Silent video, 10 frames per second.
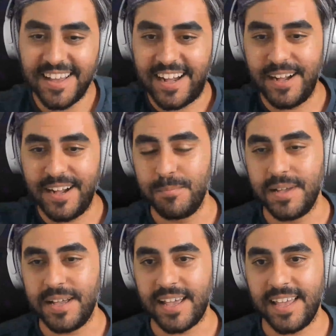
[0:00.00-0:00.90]
Um,
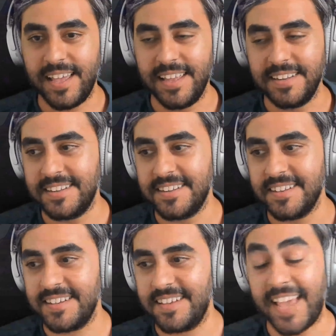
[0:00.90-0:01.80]
and
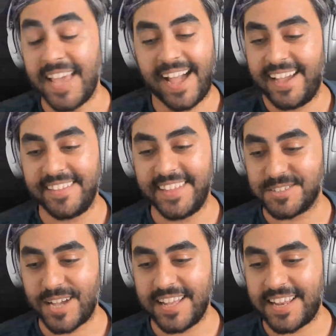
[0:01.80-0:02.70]
yeah, and then
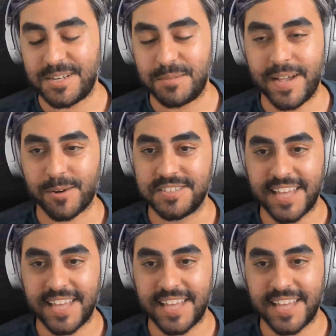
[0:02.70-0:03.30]
so I, I did it backwards.